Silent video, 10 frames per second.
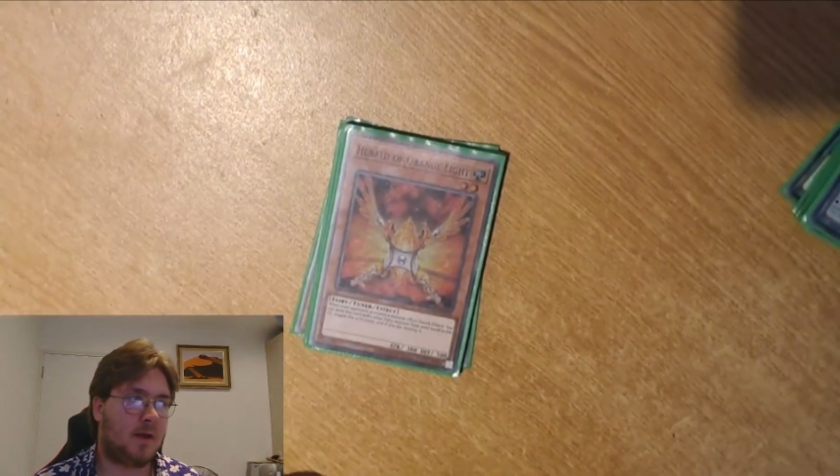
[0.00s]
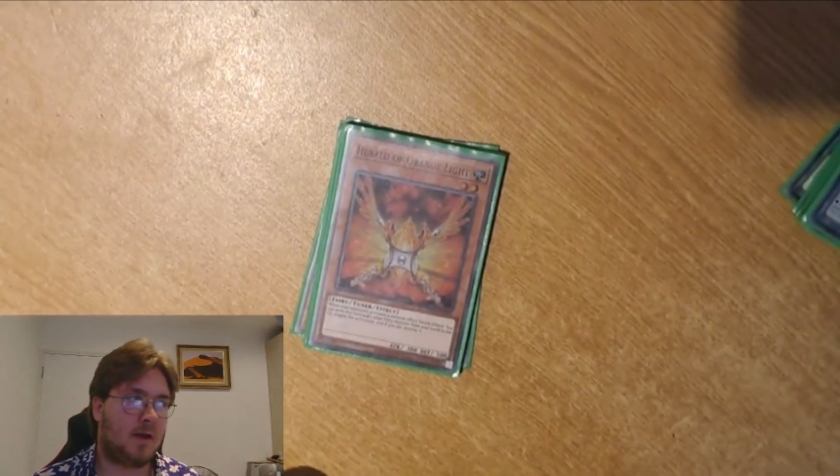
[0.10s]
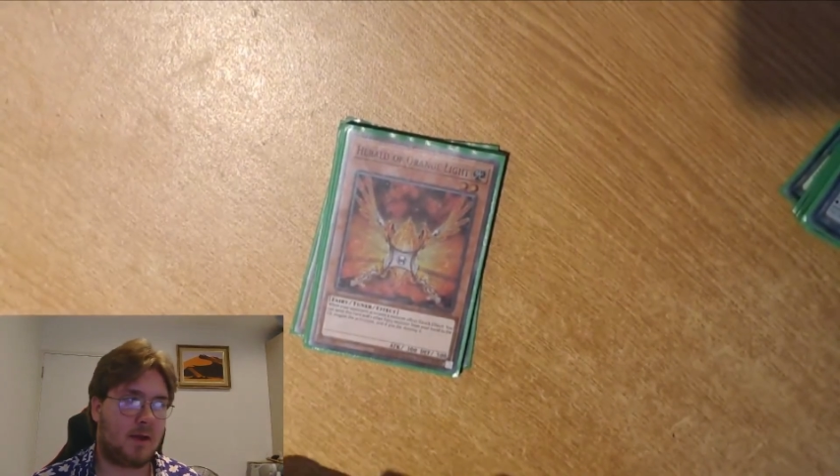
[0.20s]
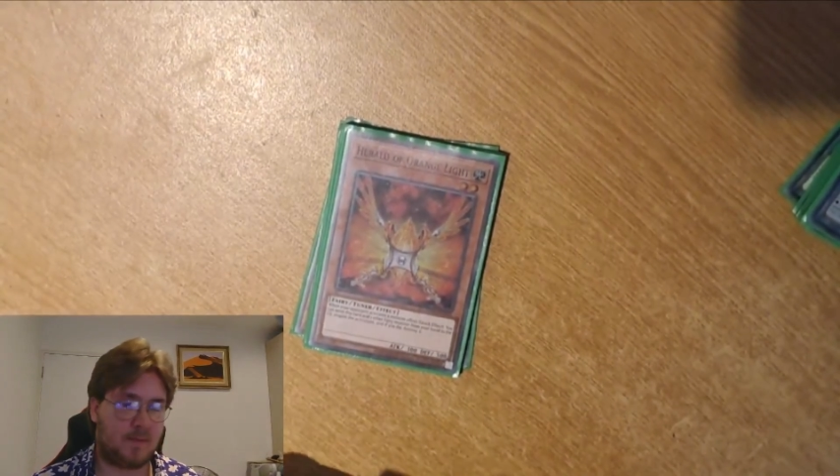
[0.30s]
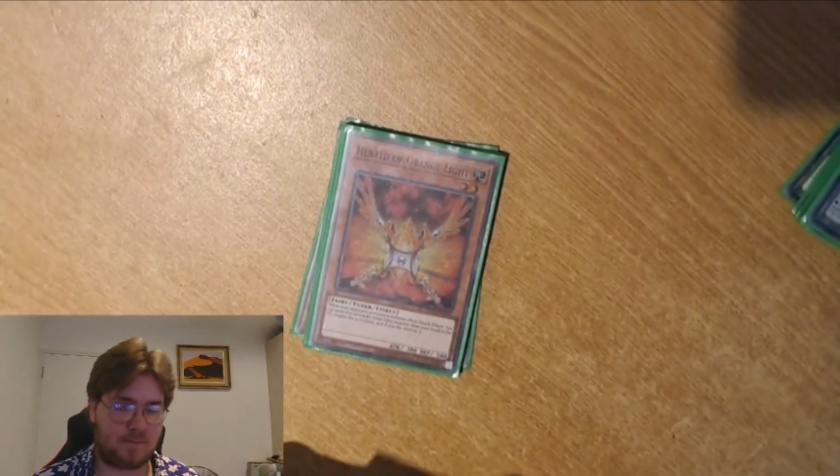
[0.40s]

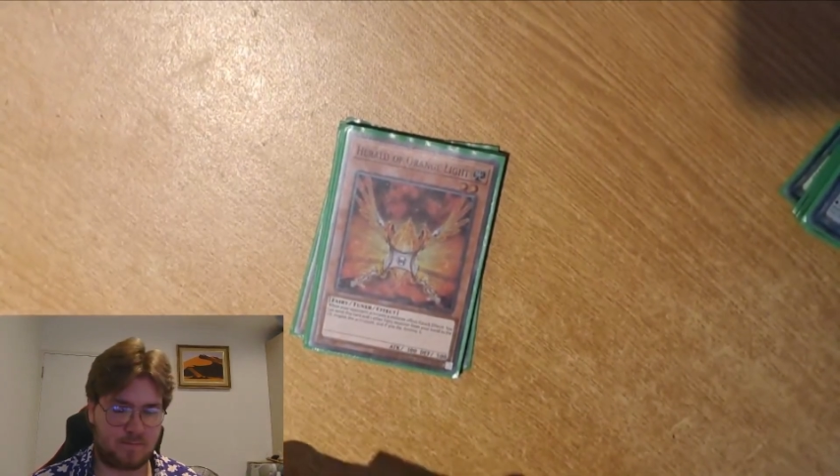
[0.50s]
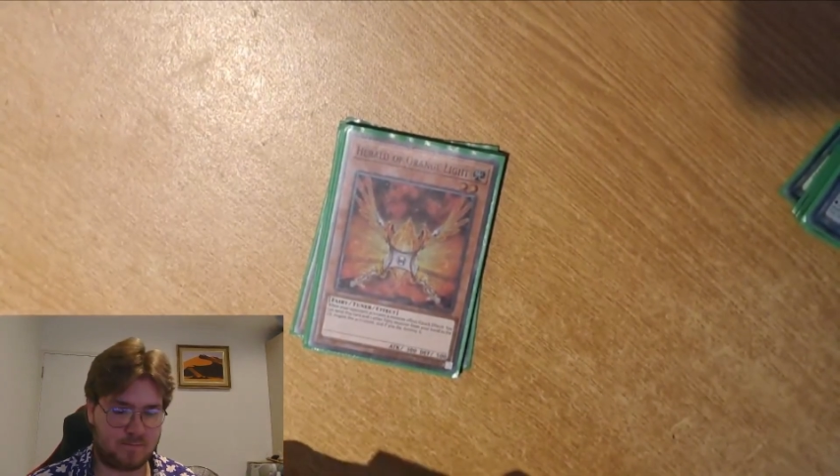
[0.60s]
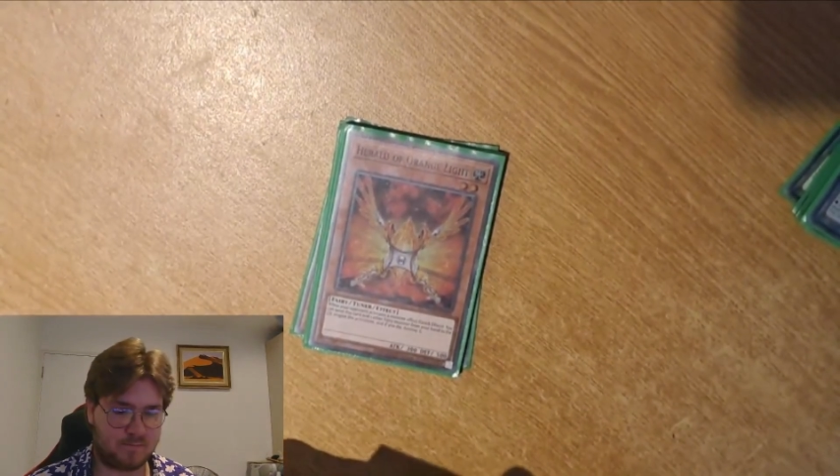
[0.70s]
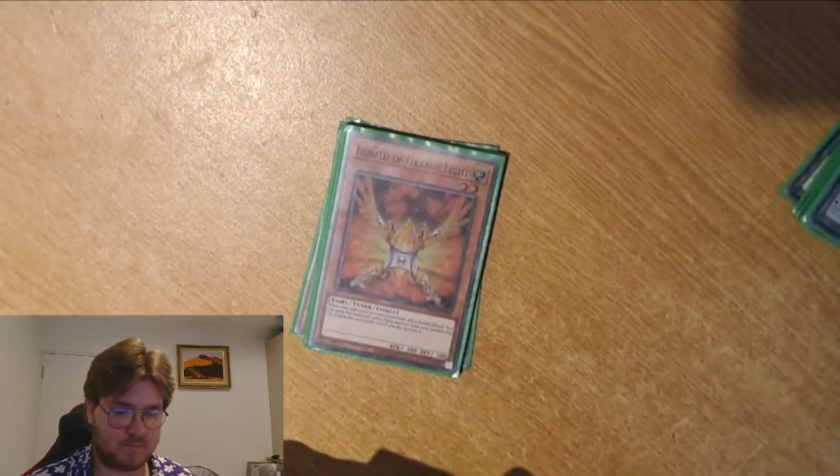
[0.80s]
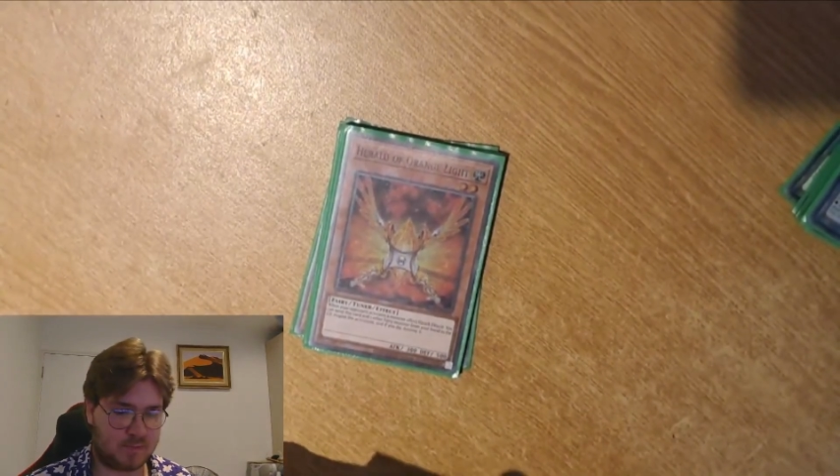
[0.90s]

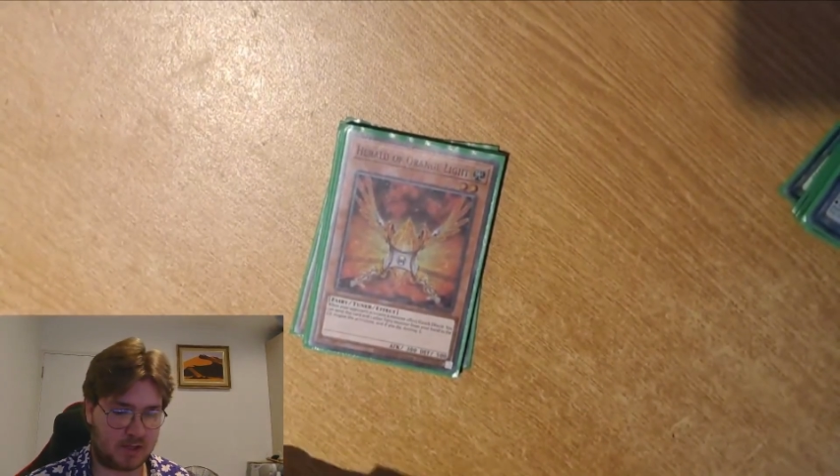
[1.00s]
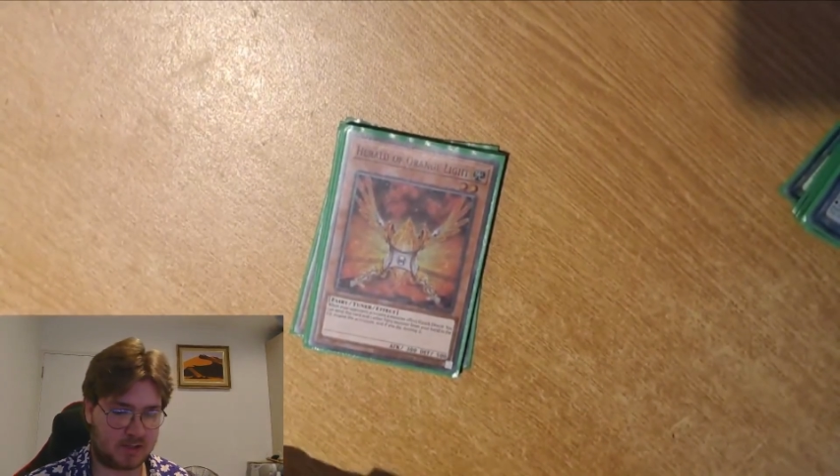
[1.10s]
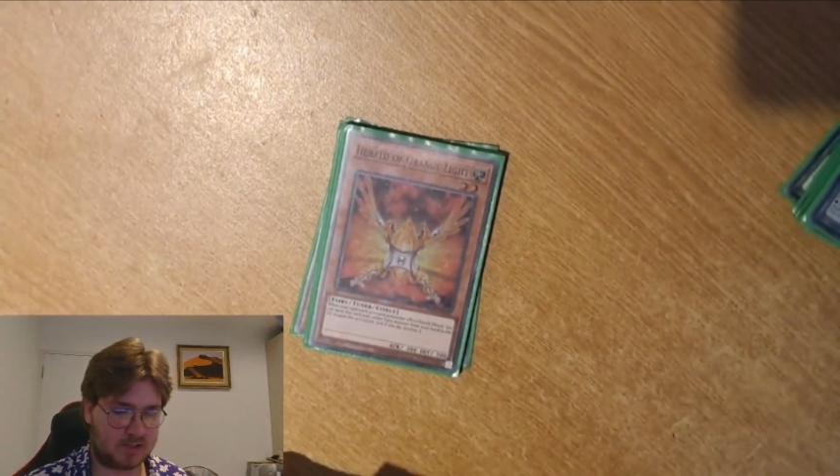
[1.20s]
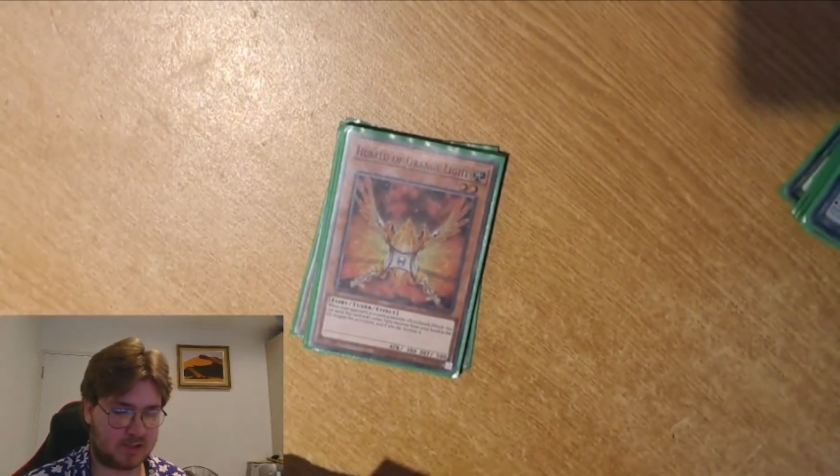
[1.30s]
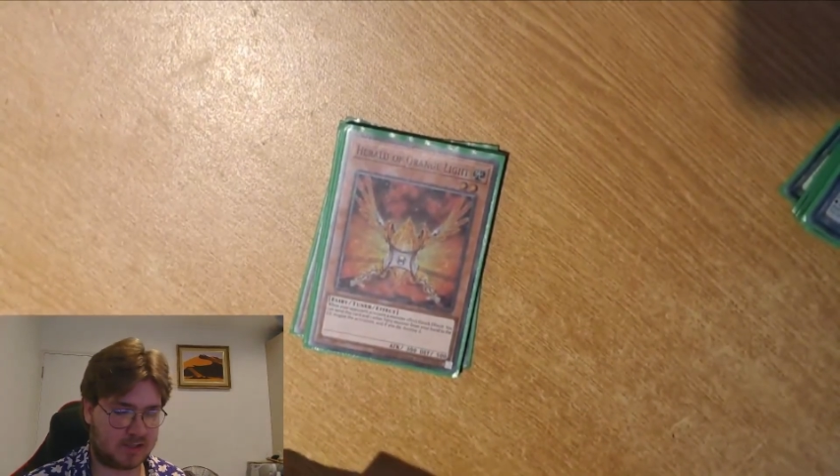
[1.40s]
Yeah,
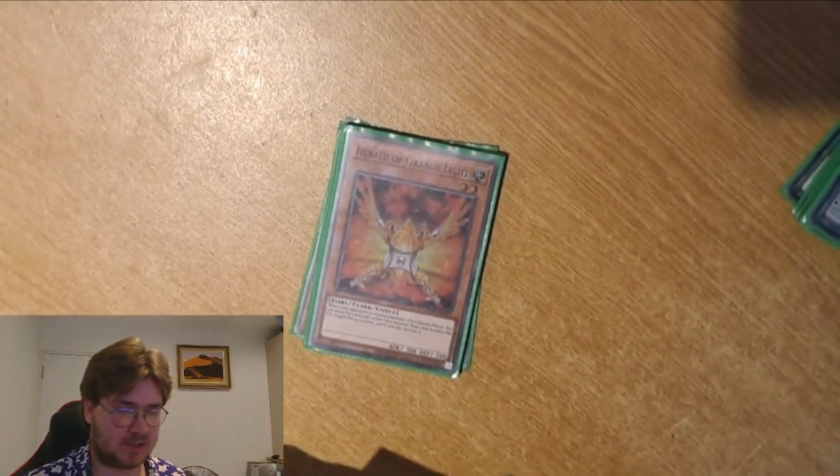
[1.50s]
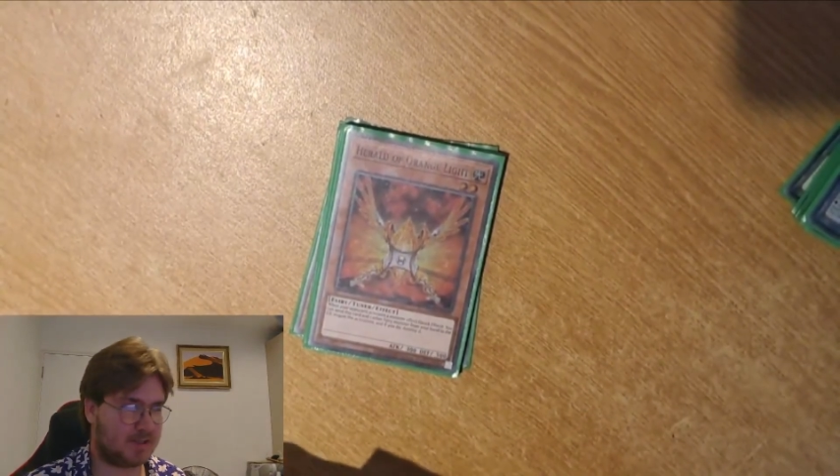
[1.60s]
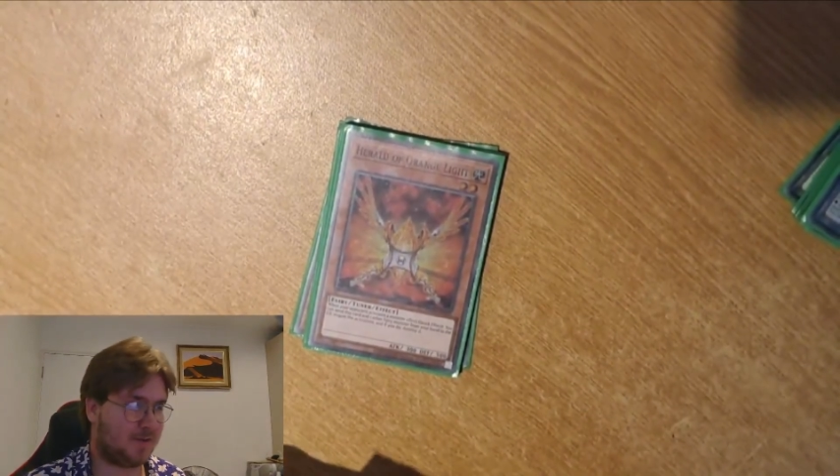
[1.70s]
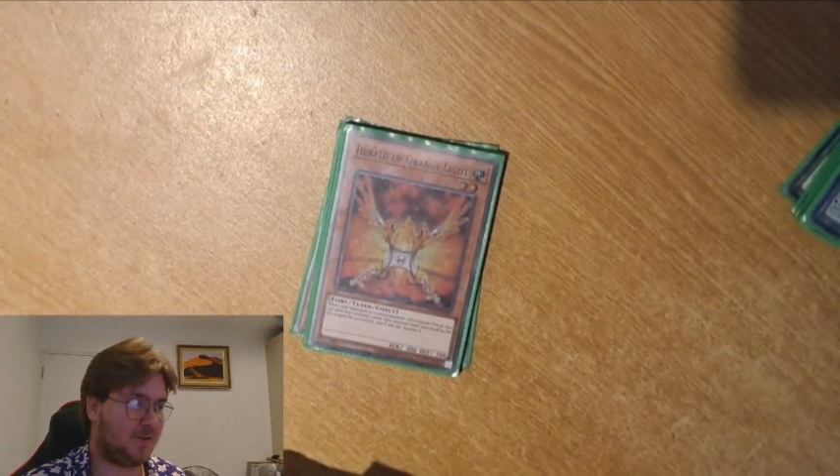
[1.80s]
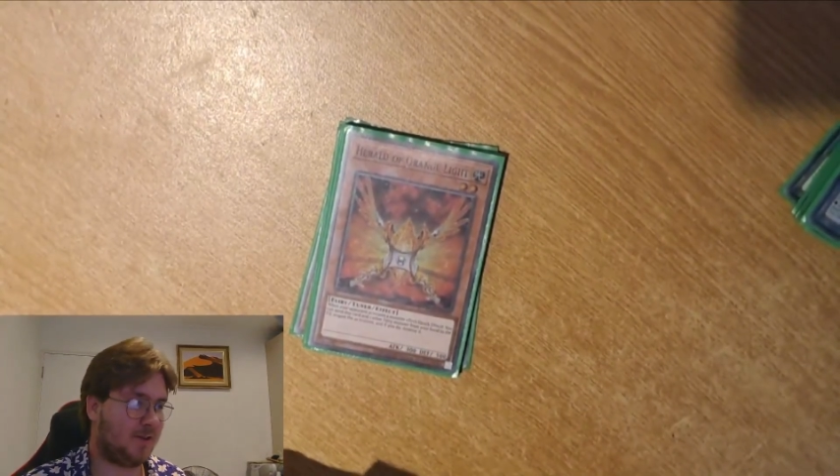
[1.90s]
this just hits
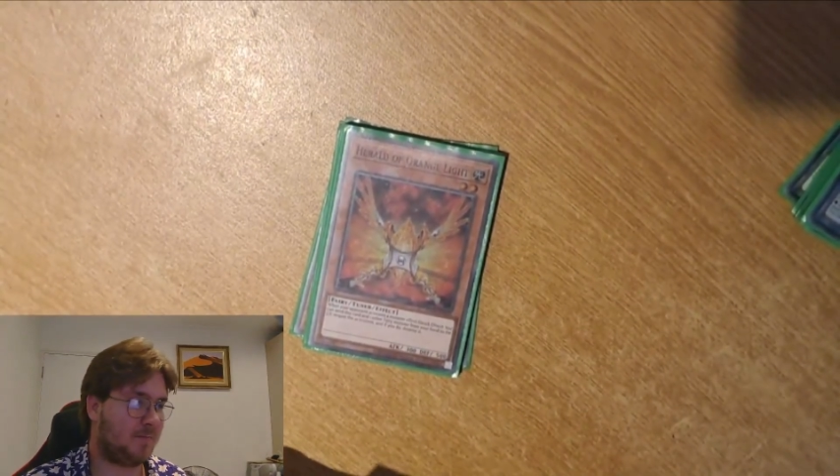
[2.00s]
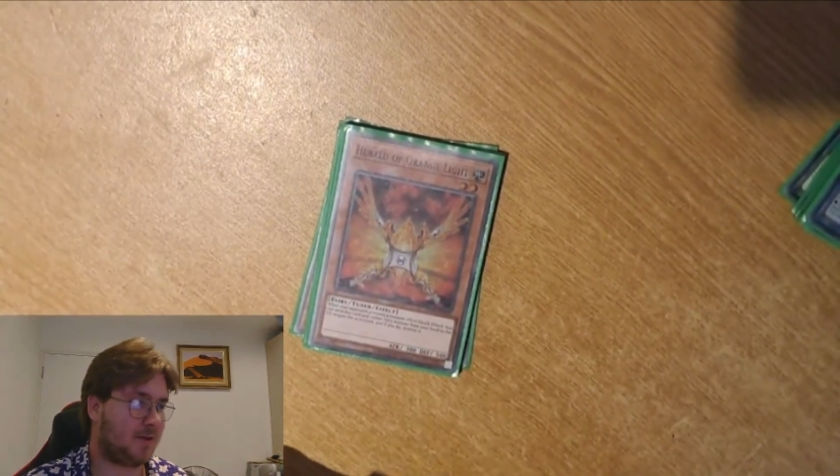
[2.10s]
everything.